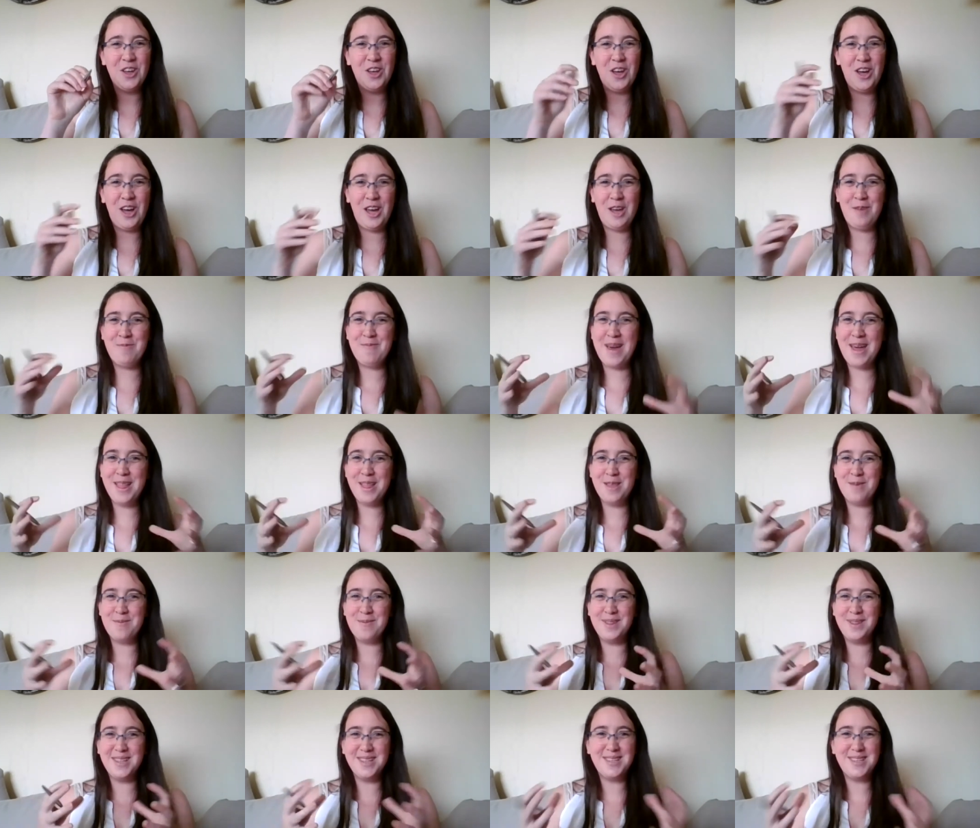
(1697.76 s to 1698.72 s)
He met them
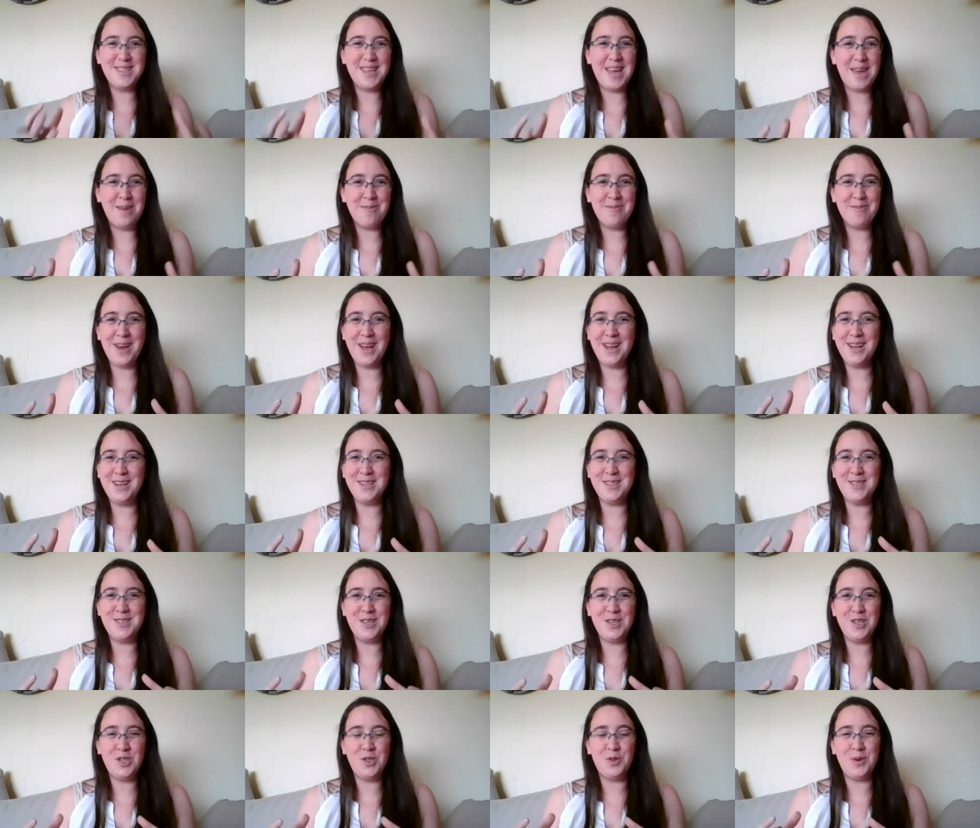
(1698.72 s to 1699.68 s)
in the same kind of
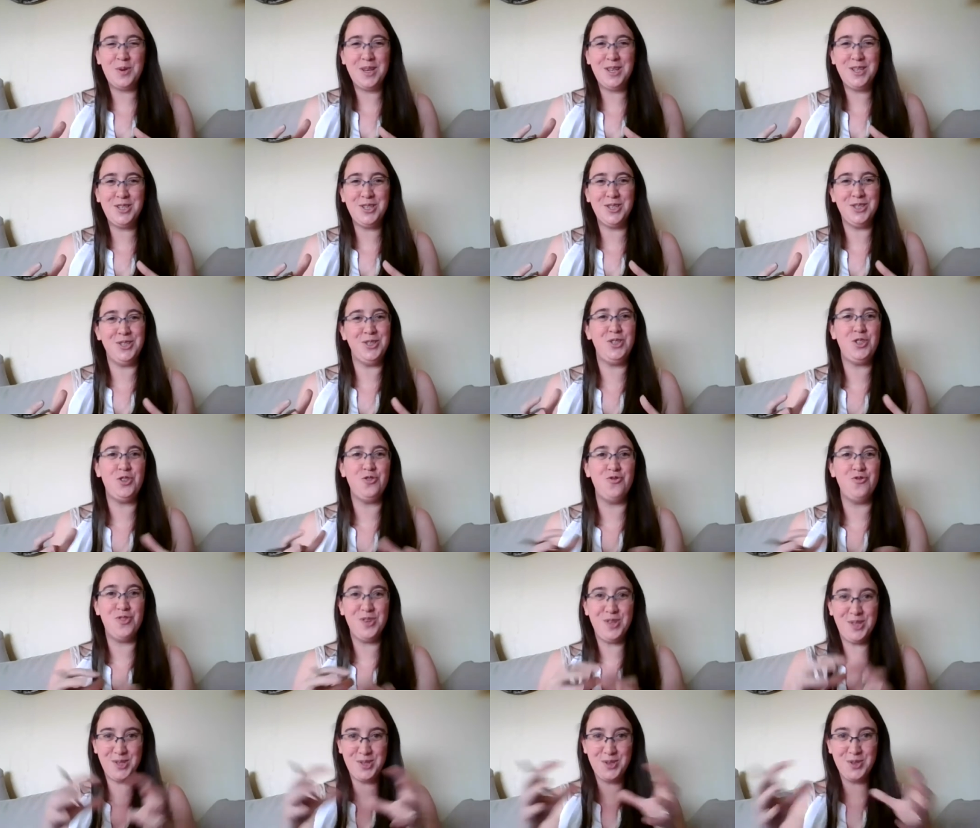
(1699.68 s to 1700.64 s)
situation to
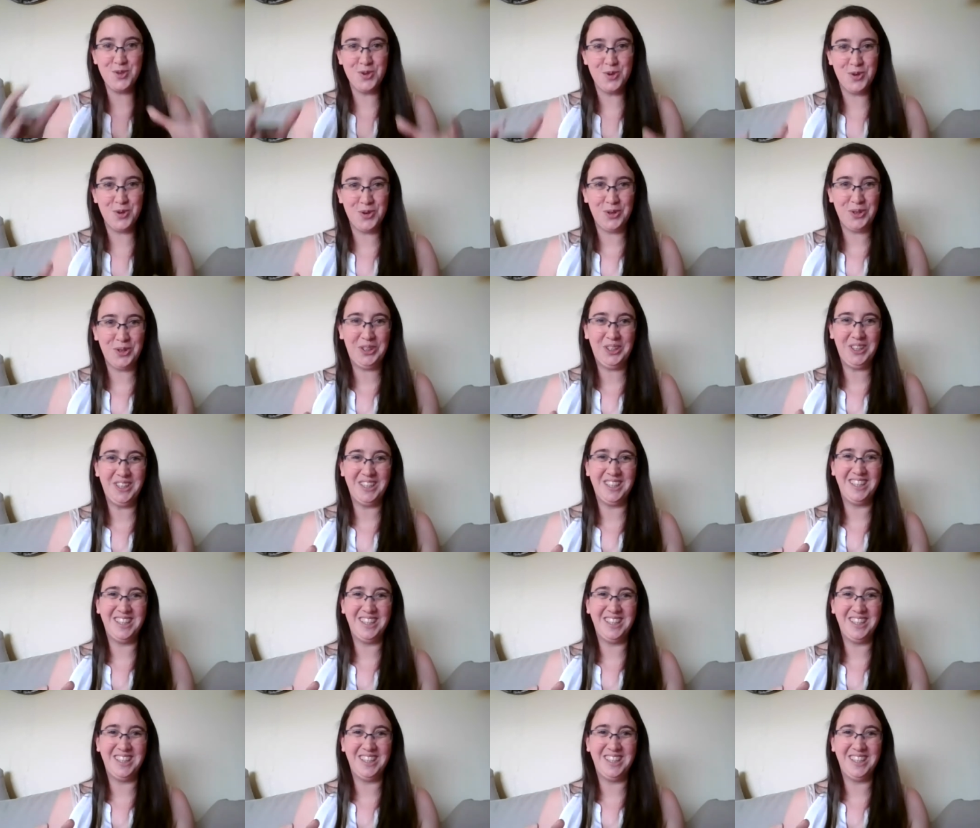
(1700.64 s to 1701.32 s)
restore,